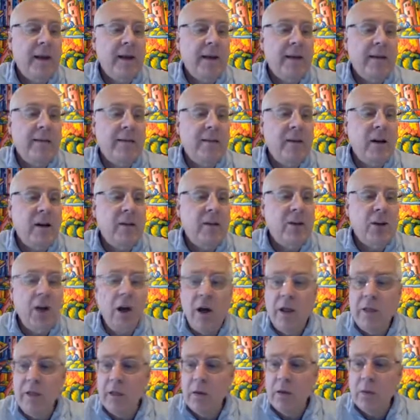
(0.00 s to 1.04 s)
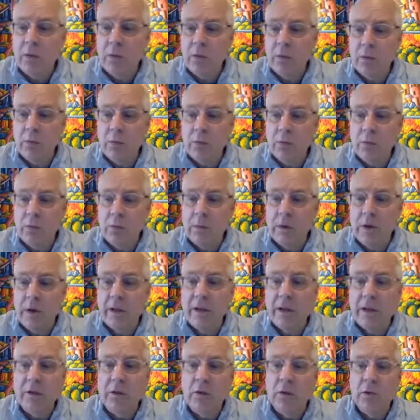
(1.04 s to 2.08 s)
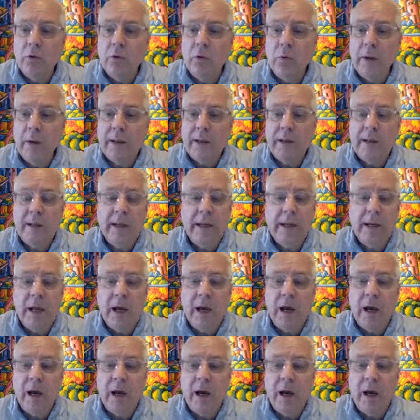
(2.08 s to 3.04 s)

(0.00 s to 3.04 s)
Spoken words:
It's not done, nothing to do with the